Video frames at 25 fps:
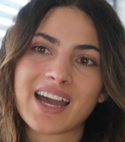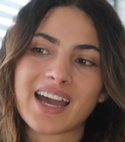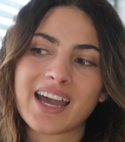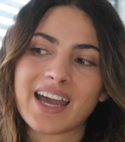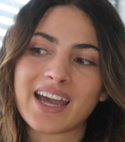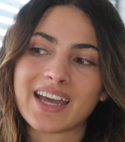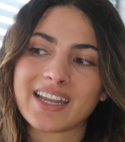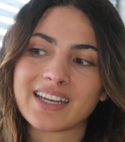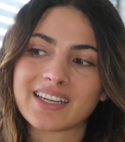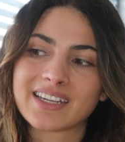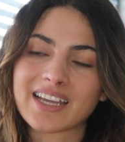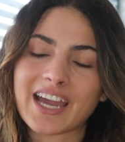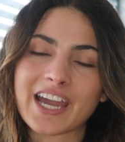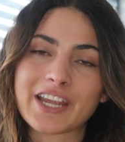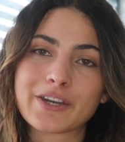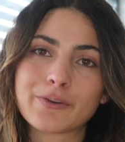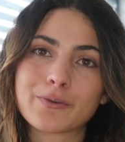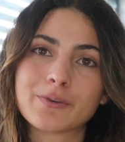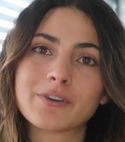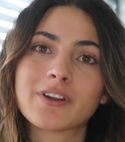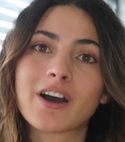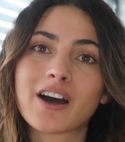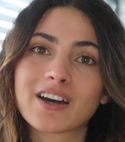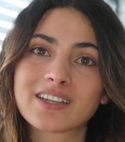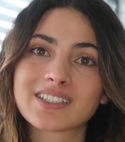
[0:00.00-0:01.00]
and I do
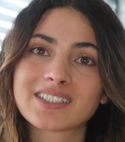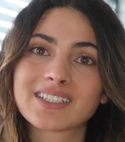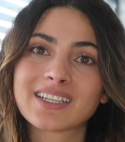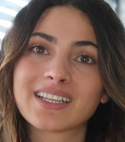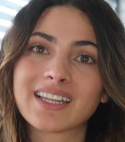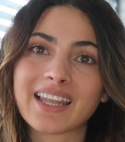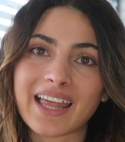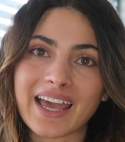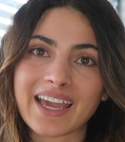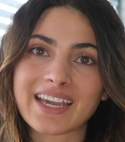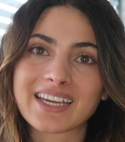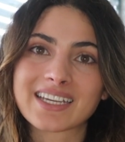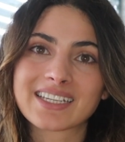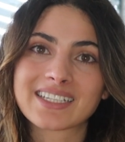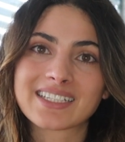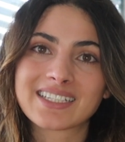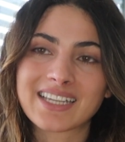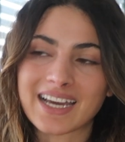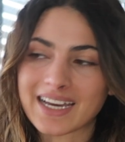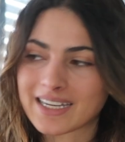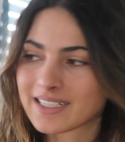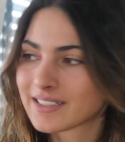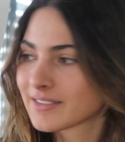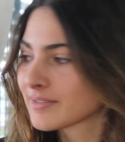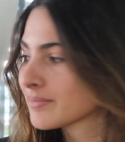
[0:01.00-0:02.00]
not like
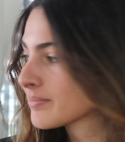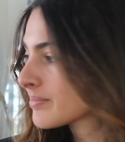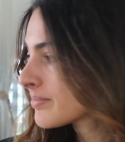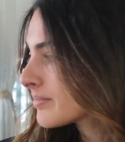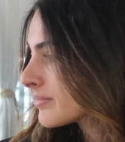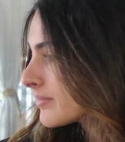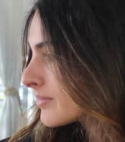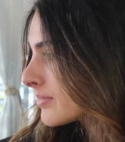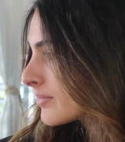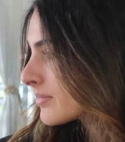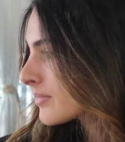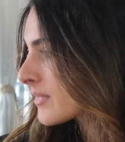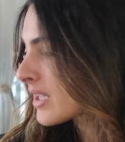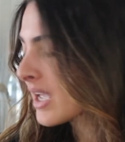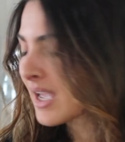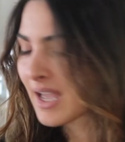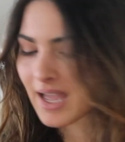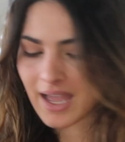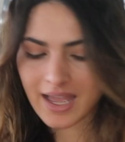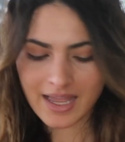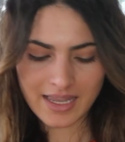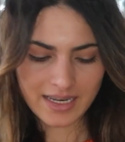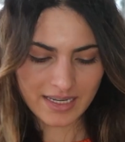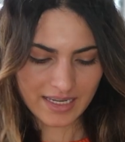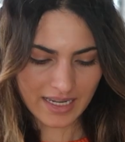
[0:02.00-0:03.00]
that.
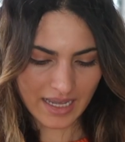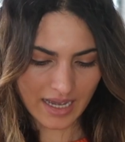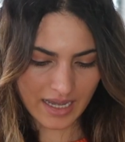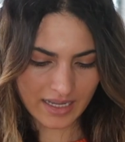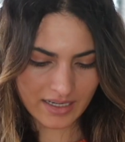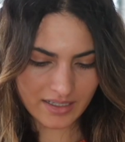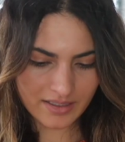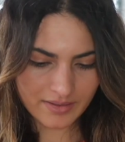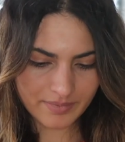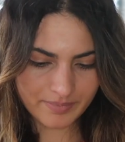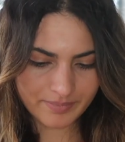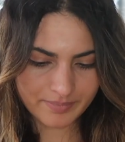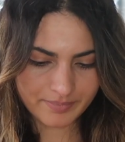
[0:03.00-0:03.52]
Then,